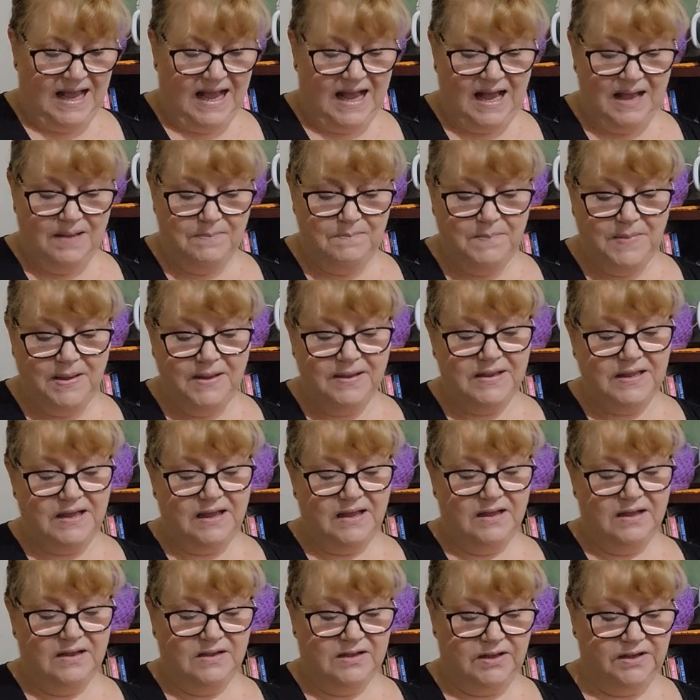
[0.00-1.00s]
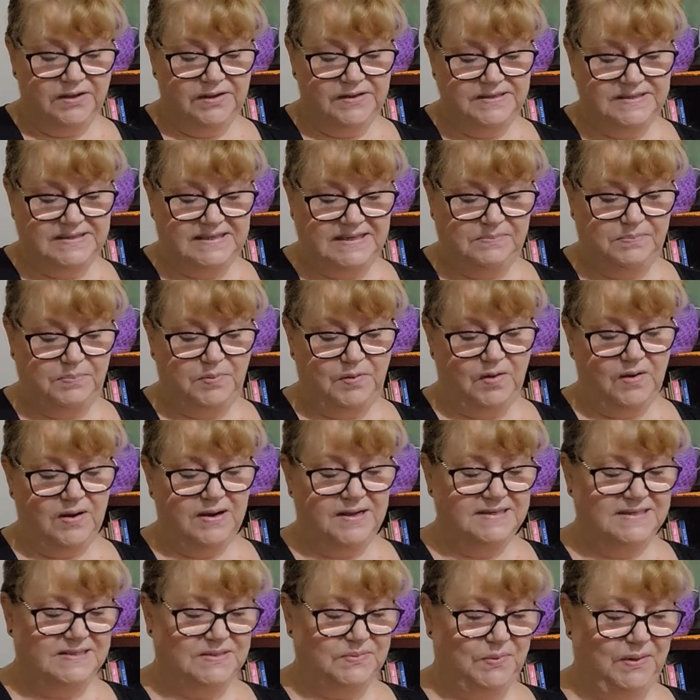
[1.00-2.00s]
Our mug cozy
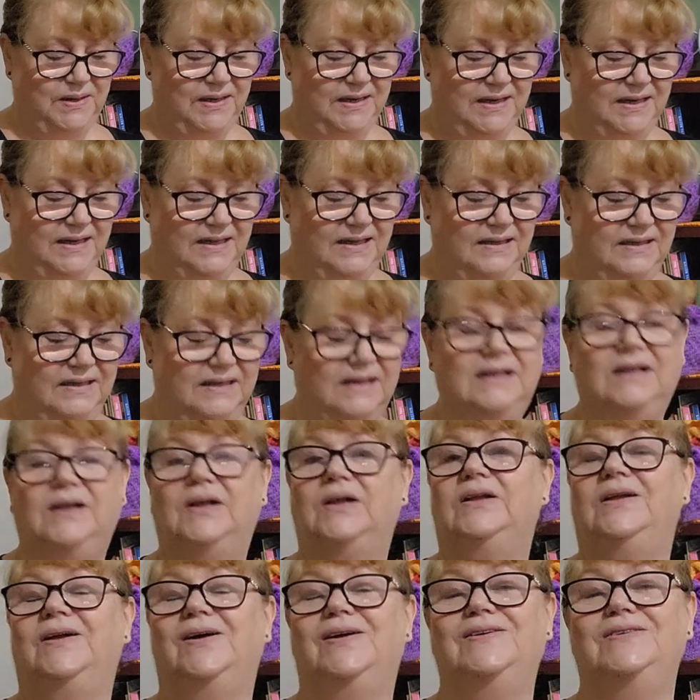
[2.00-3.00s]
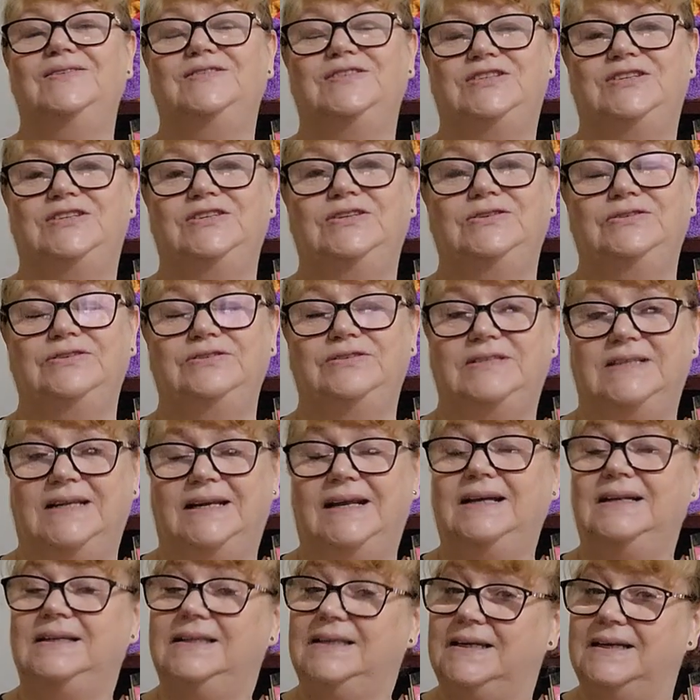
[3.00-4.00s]
prize winner goes to
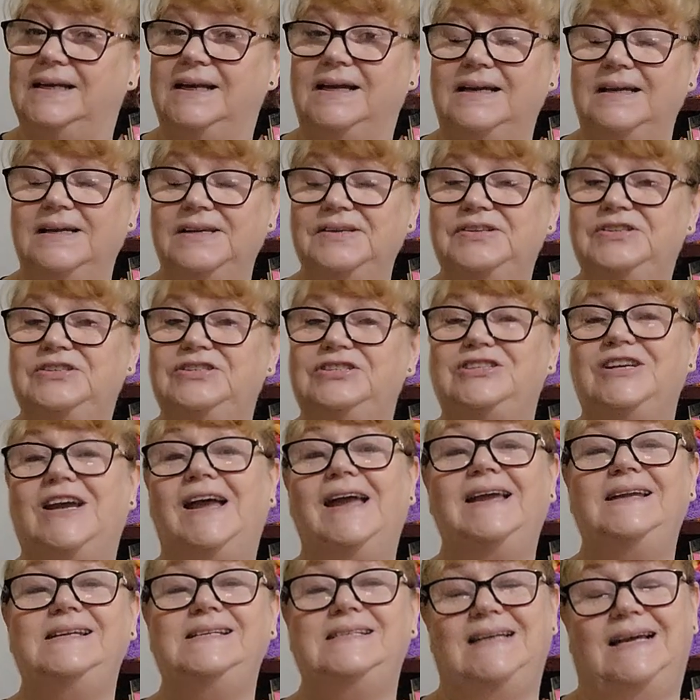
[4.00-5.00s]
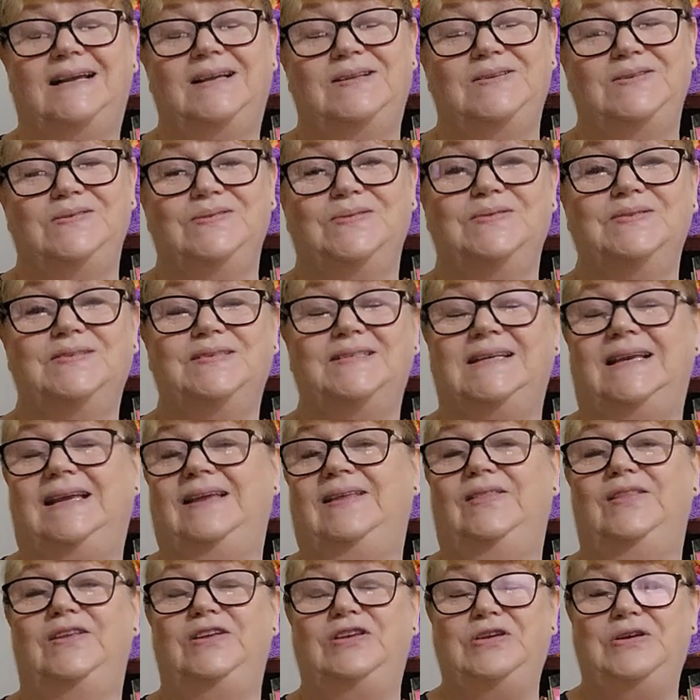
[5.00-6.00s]
Jane Daniels
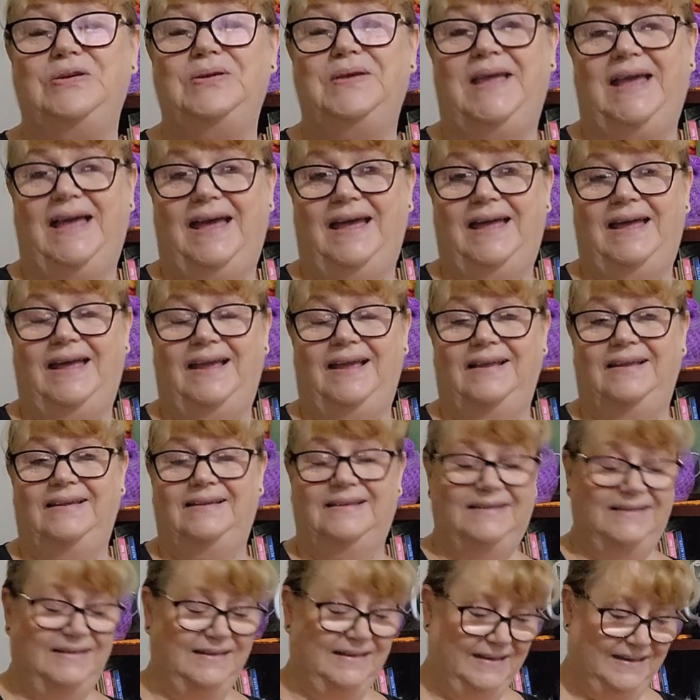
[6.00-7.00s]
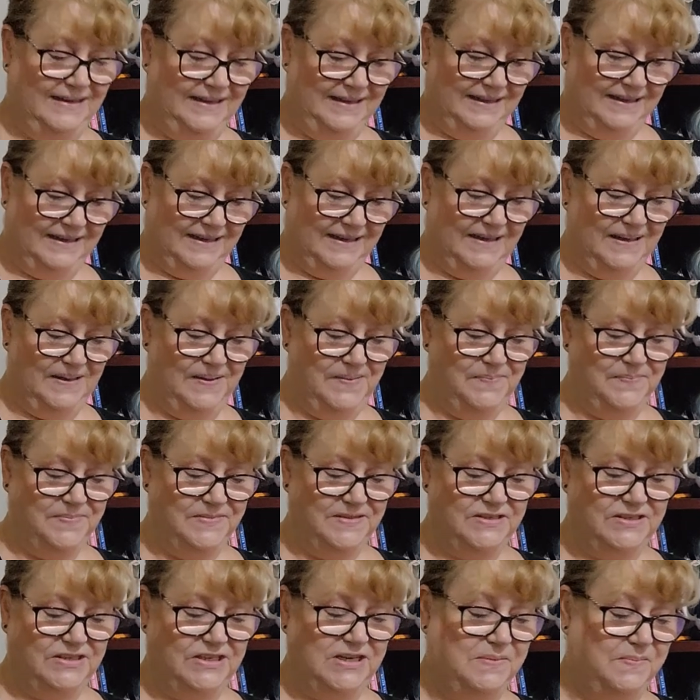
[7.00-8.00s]
in the UK.
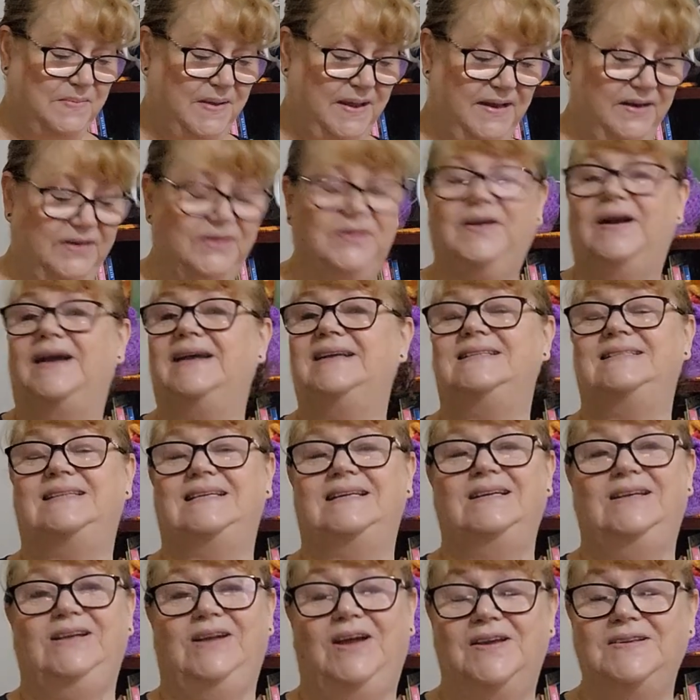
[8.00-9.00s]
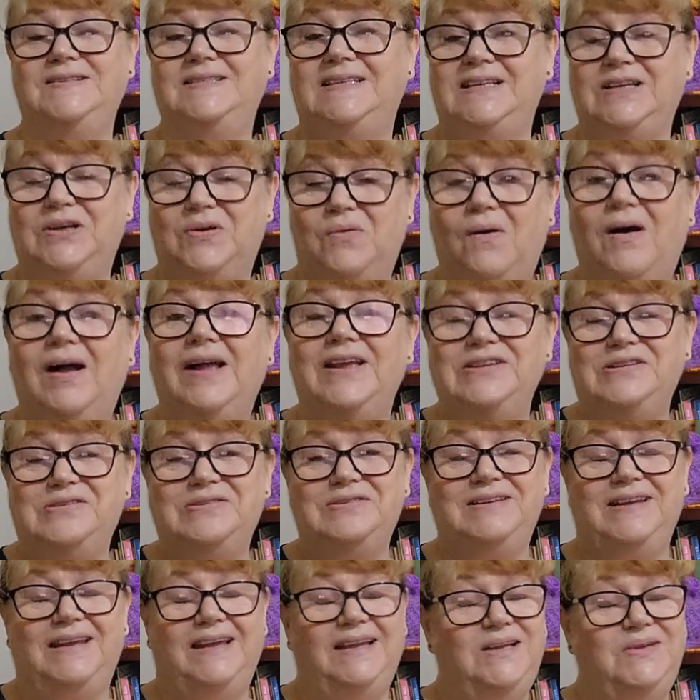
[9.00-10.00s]
She made a great tea cozy, quite
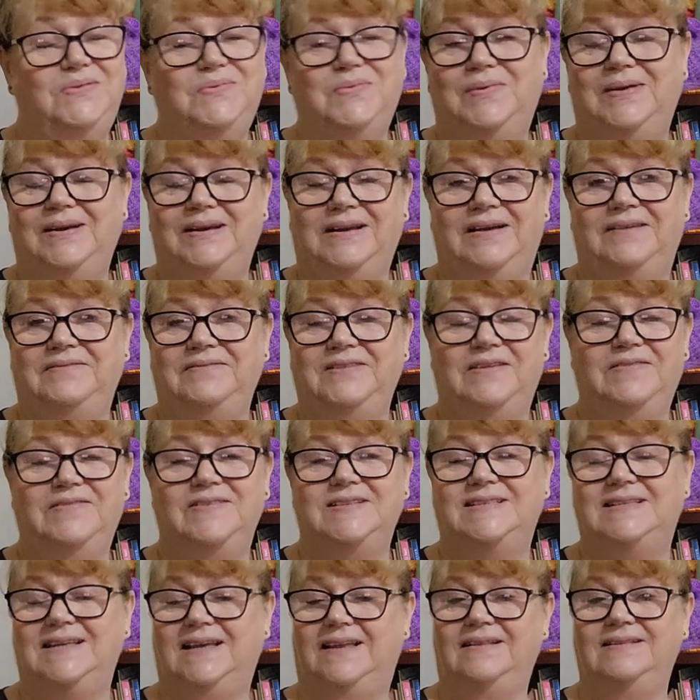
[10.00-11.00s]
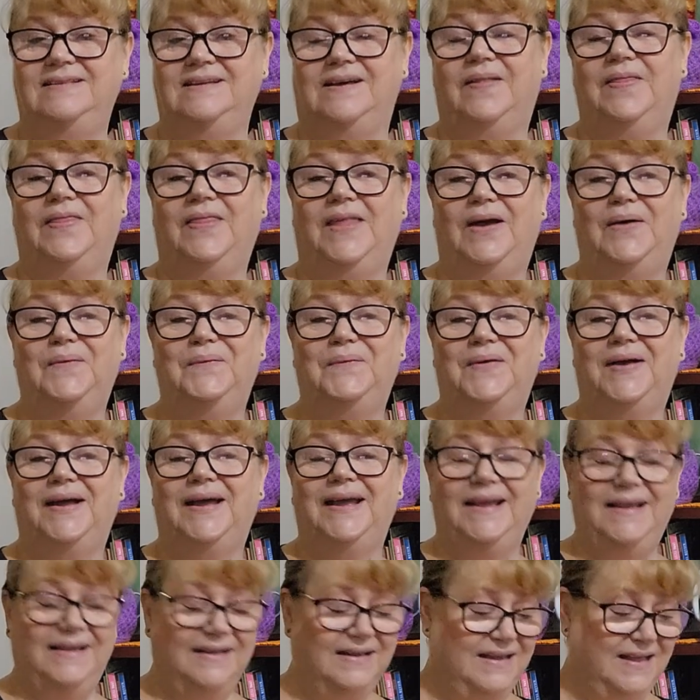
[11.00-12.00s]
unique, one I've never seen done that
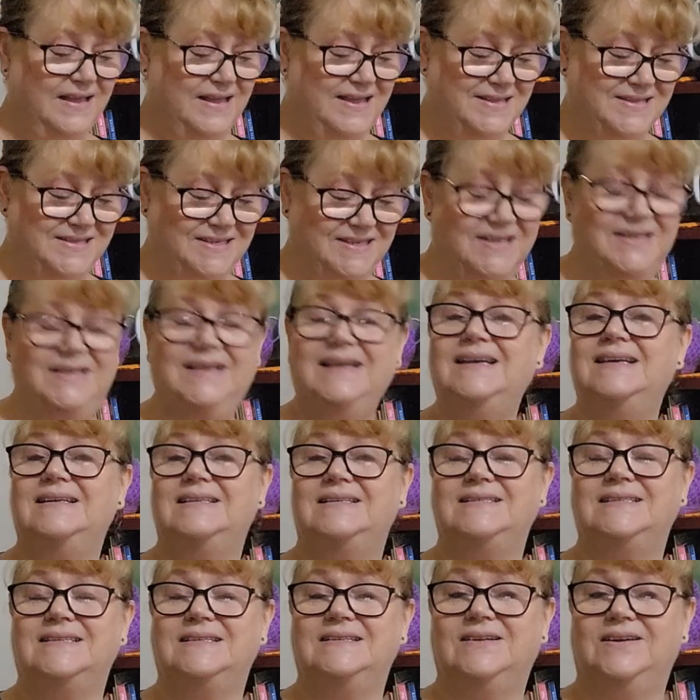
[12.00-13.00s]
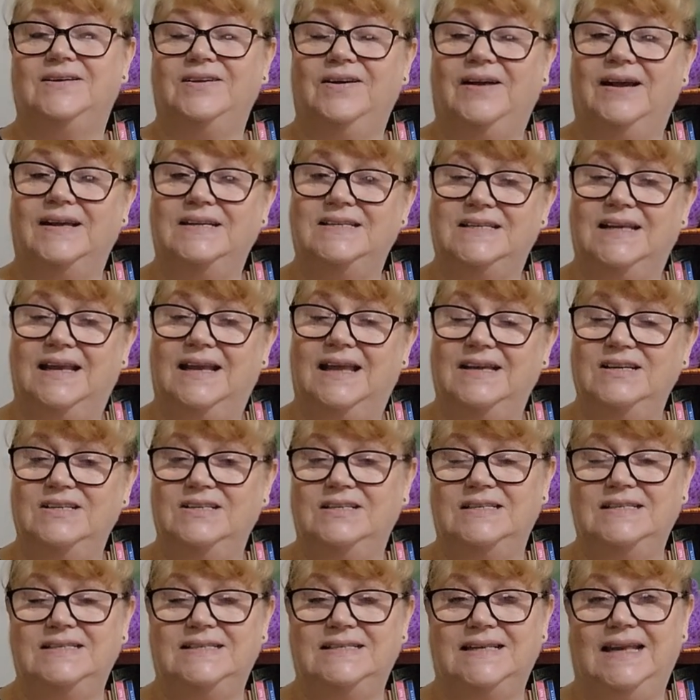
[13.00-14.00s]
way. So yes,
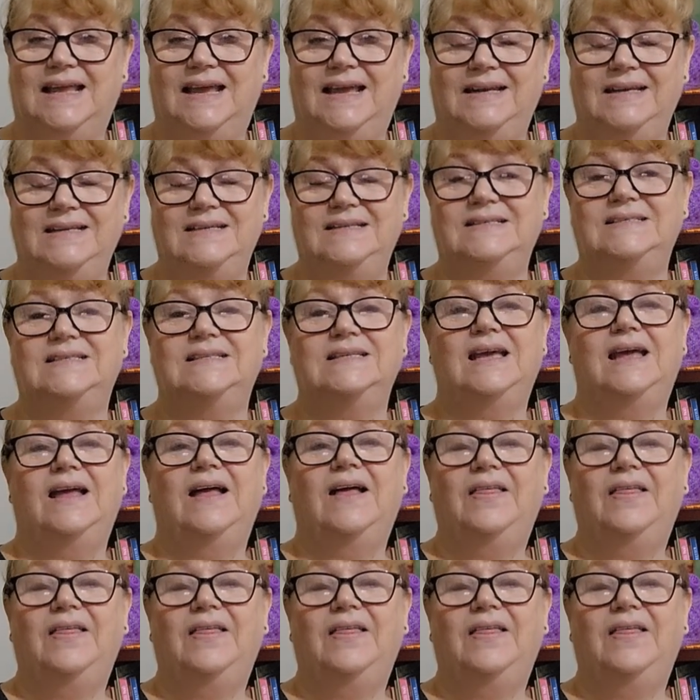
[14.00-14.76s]
congratulations, ladies.